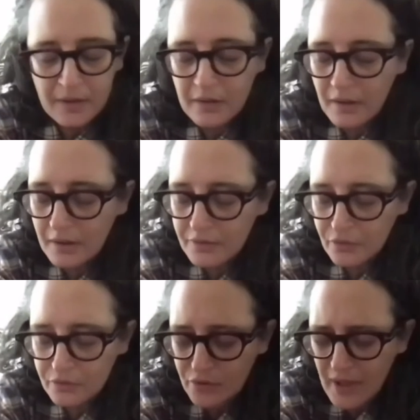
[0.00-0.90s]

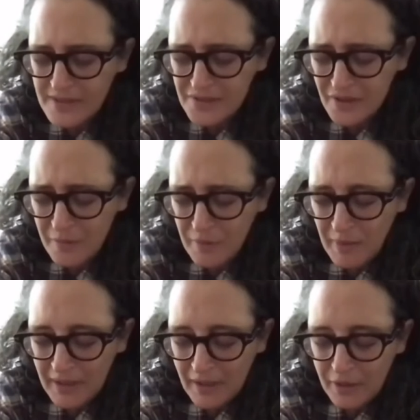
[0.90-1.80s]
To answer Abu
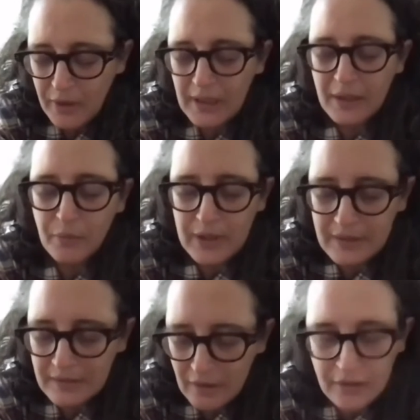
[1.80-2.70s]
Bakr quickly, we
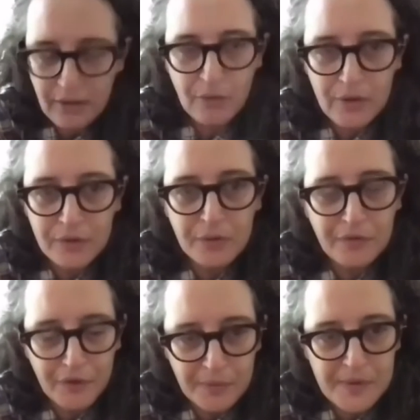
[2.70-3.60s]
did not look into
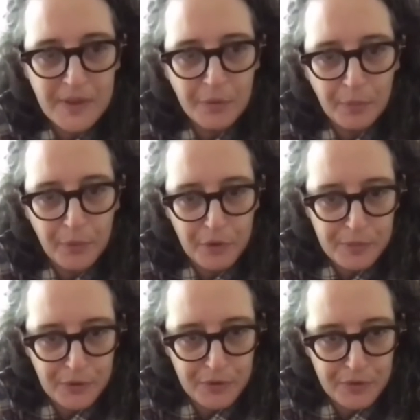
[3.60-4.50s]
films that were
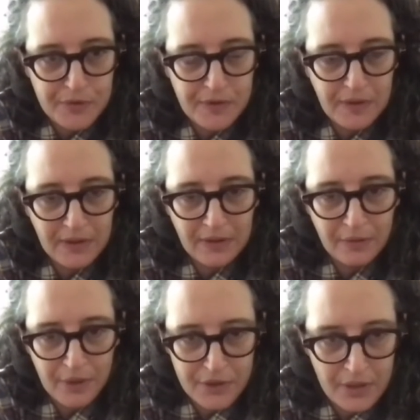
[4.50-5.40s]
post-produced in
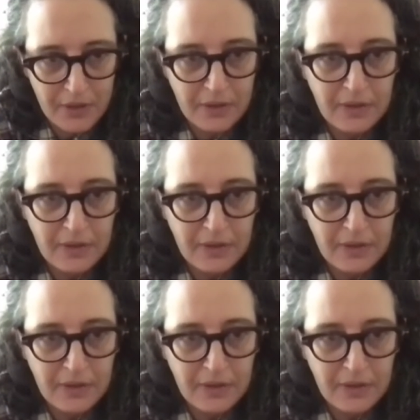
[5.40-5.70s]
Russia.